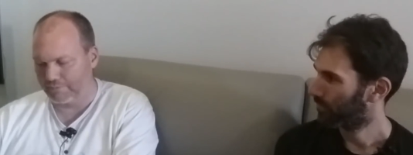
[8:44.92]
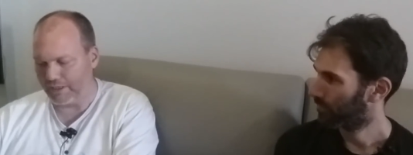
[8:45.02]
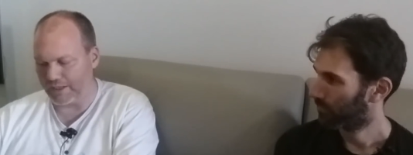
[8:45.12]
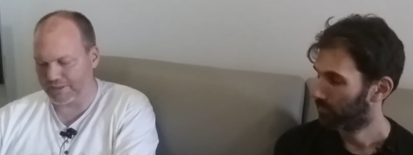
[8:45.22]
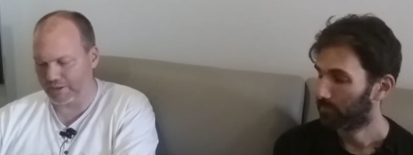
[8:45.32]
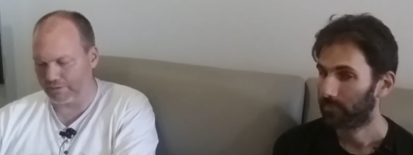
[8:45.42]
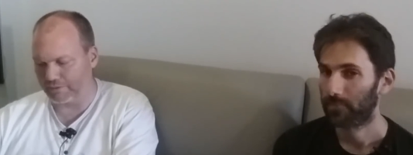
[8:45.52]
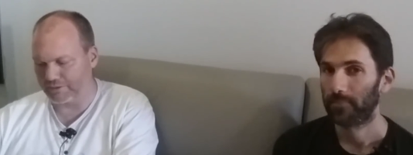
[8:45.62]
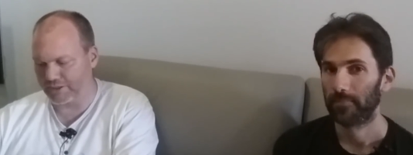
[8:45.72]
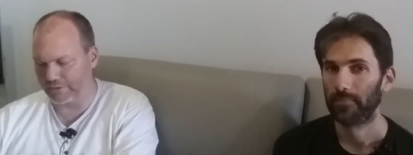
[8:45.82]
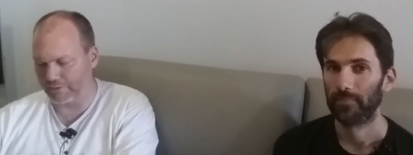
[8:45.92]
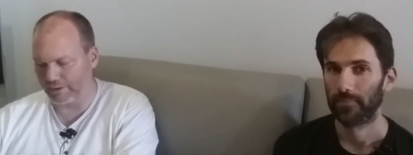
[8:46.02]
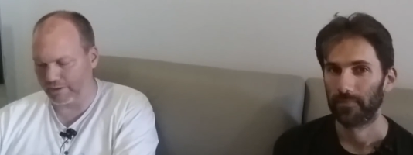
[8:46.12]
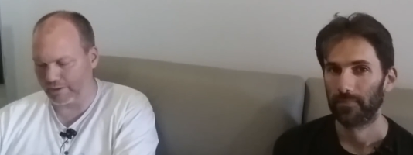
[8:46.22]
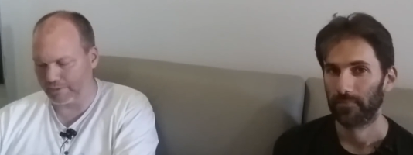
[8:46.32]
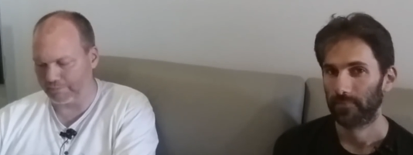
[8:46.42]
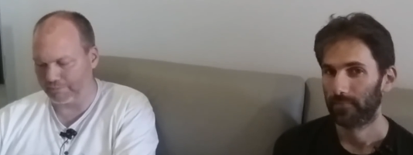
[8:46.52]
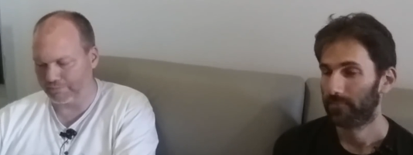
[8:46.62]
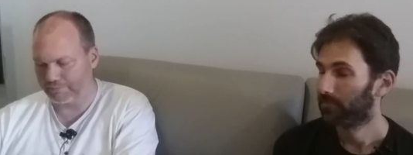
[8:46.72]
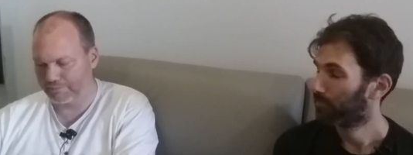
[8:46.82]
Speaker 1: yeah, so generally
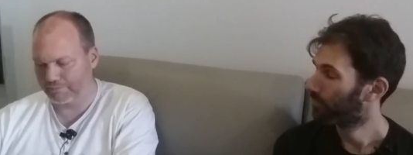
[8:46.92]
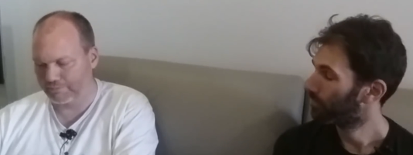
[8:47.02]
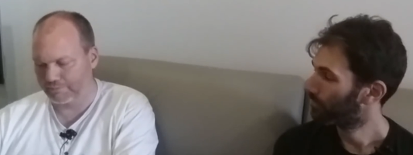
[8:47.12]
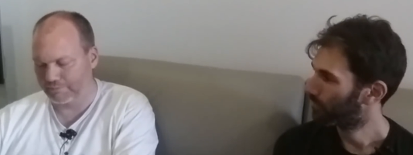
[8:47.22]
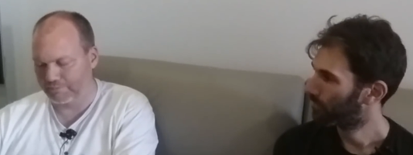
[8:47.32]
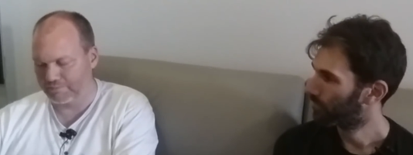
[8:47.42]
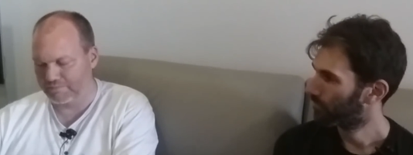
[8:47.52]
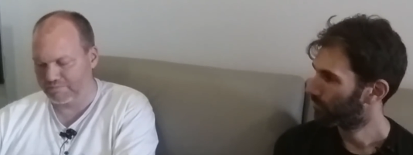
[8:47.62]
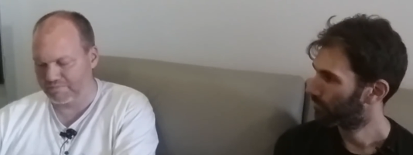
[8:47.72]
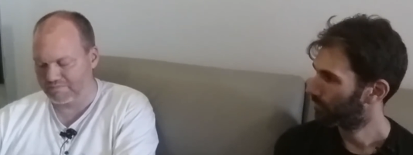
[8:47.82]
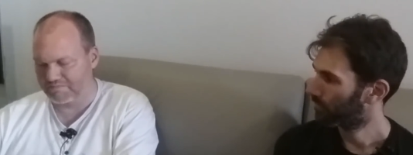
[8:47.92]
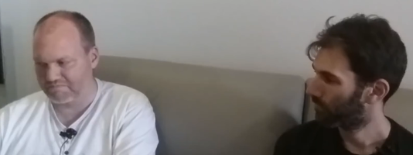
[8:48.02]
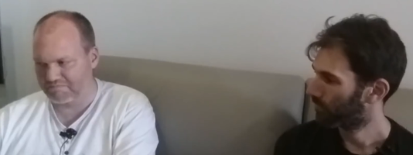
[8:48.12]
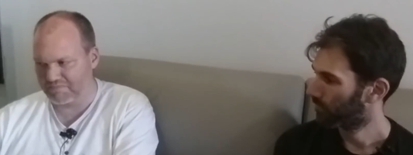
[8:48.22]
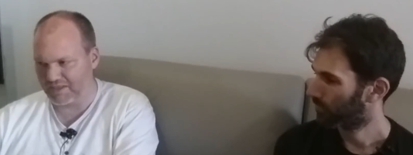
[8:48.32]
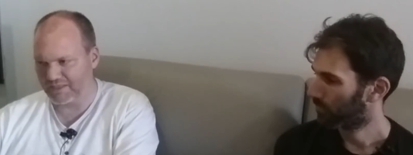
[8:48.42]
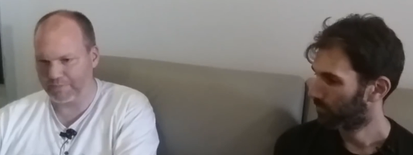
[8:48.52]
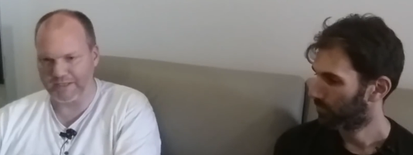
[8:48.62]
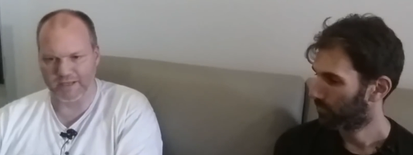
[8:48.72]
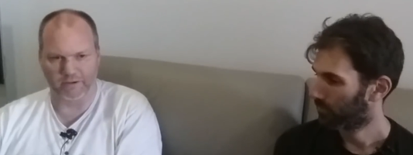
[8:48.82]
it
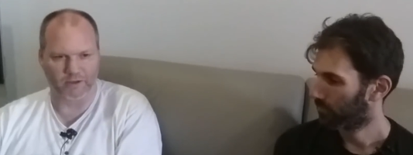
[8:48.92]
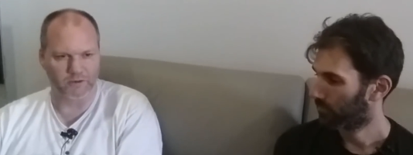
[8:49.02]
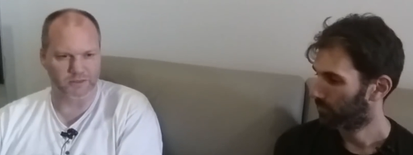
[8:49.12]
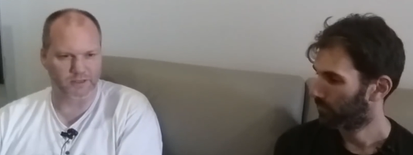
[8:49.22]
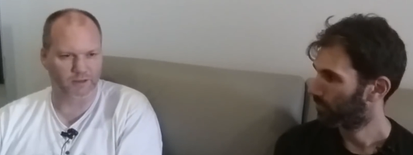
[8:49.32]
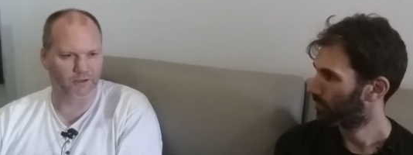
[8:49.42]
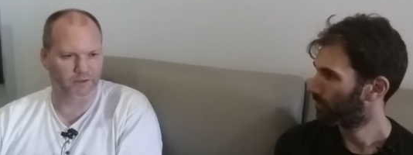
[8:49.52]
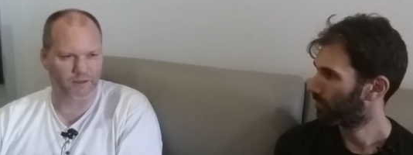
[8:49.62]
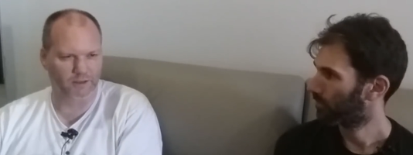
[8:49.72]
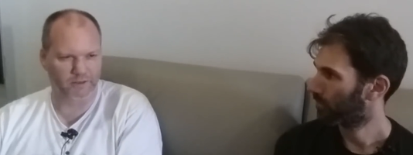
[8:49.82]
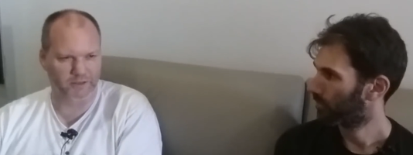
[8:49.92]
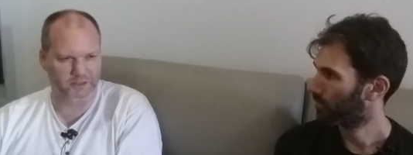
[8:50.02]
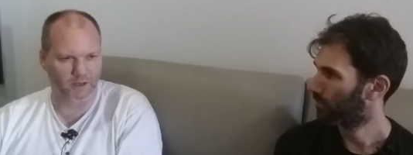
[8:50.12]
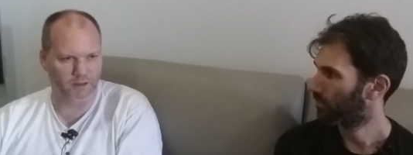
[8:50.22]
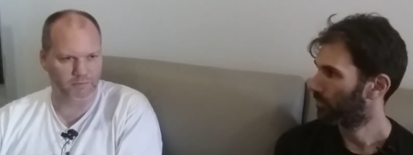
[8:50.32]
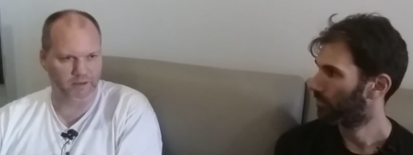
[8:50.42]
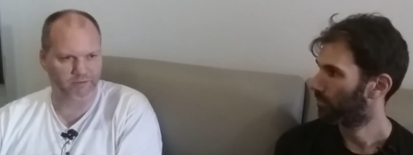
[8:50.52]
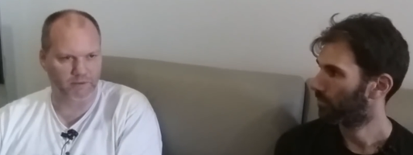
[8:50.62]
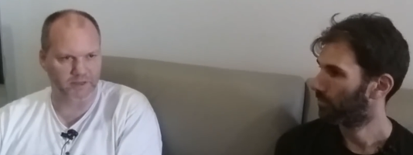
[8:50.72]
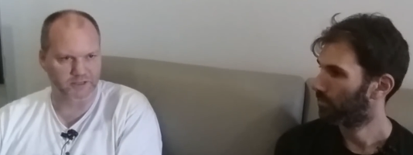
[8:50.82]
depends how it goes. A lot of the time,
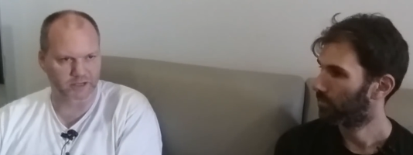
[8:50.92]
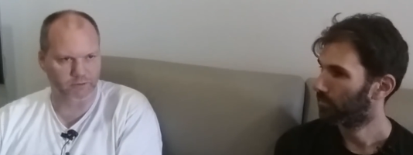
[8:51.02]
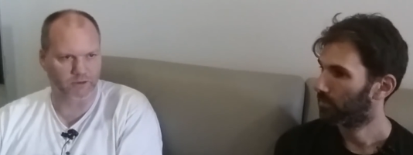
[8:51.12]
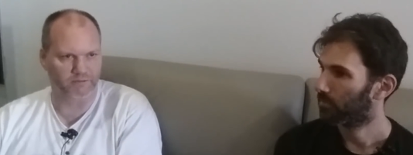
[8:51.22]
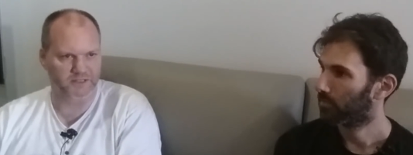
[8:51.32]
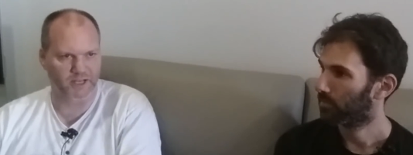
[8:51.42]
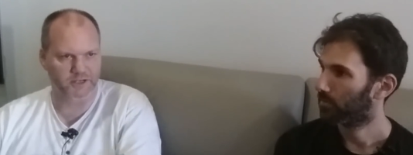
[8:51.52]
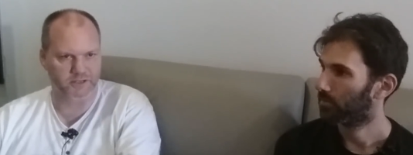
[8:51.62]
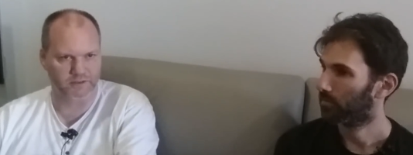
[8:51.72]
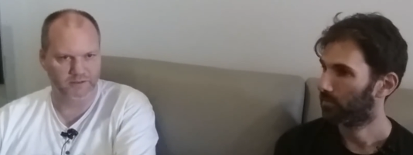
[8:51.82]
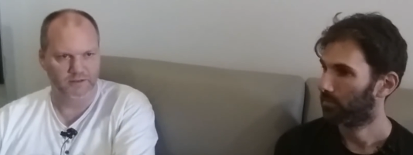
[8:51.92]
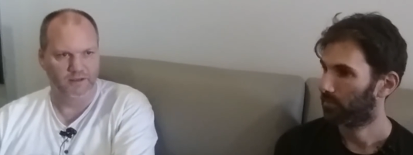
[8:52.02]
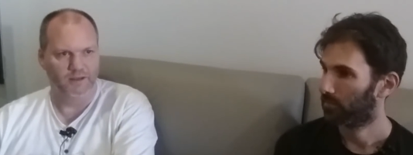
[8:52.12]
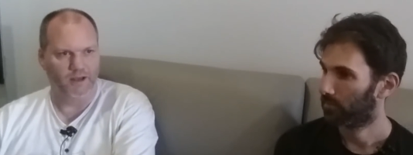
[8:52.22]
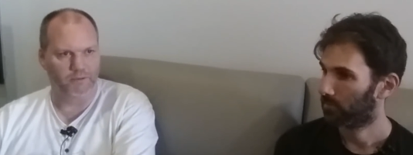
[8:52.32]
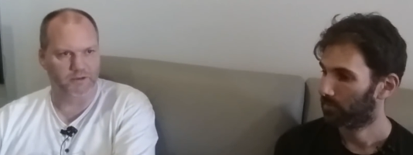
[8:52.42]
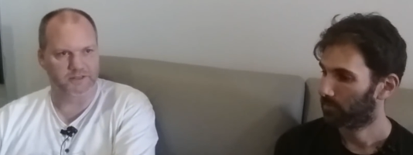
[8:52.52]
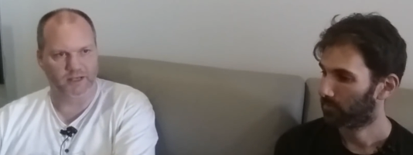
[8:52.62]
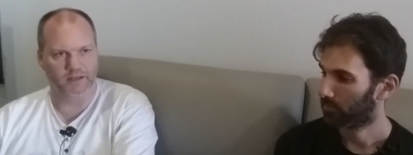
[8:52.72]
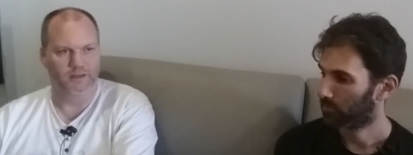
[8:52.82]
if I'm in general conversation, I won't
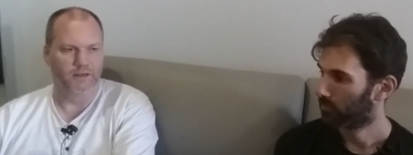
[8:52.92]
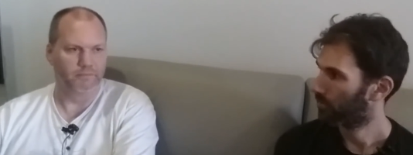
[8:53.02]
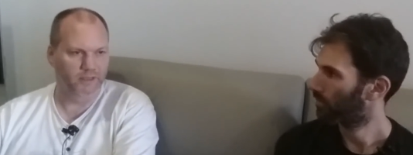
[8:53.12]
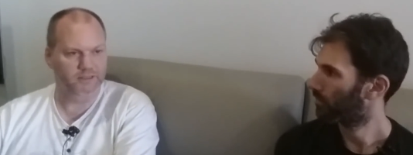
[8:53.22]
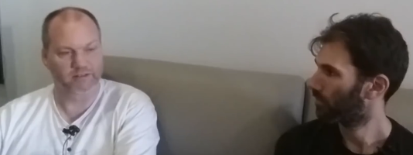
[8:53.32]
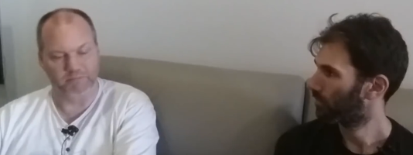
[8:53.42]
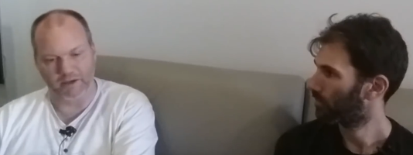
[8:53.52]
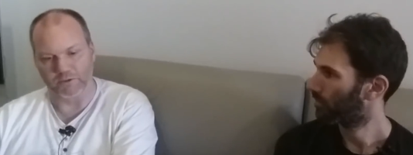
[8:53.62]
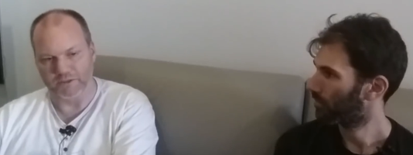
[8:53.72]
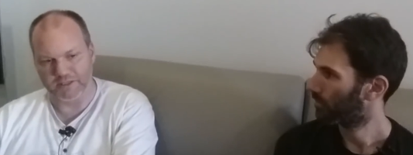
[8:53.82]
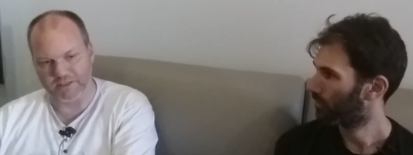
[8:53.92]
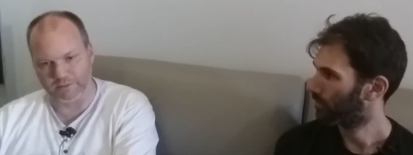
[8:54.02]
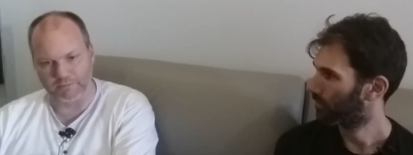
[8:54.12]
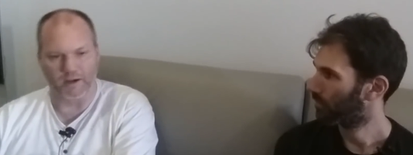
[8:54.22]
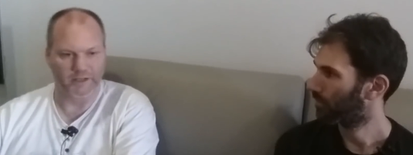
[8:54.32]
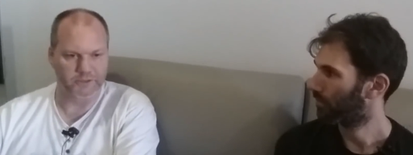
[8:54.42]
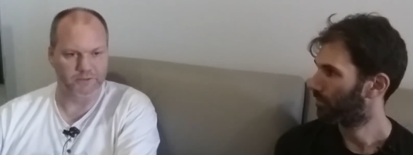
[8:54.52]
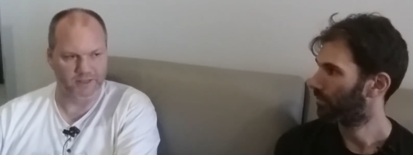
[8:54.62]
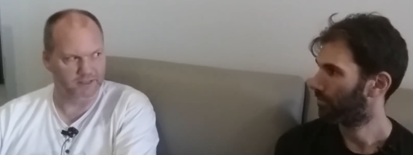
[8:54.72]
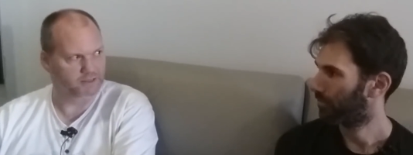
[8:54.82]
say, because of my autism, I do
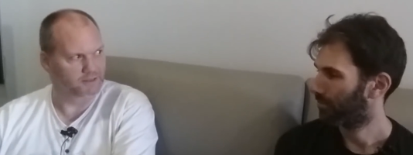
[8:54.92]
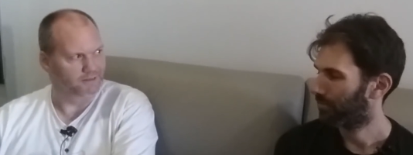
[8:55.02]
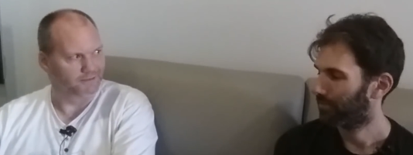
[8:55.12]
this.